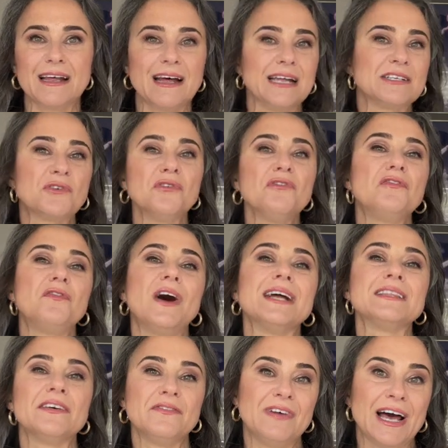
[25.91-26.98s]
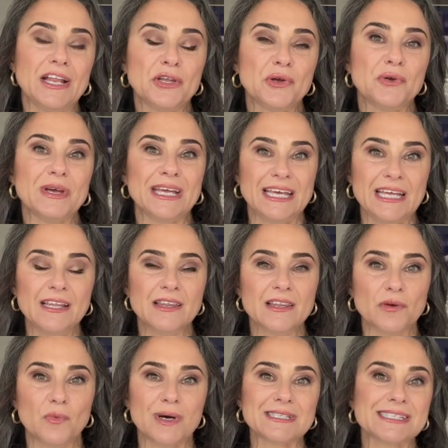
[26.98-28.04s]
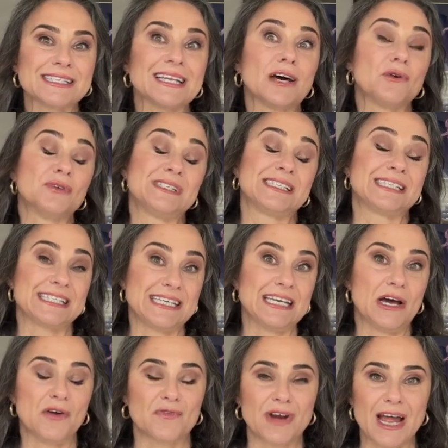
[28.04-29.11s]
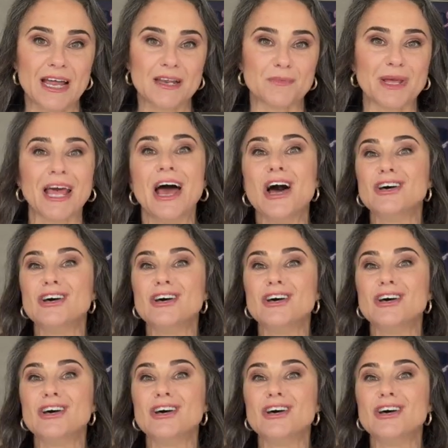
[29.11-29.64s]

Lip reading: I couldn't find the value in the ones that I could see around me.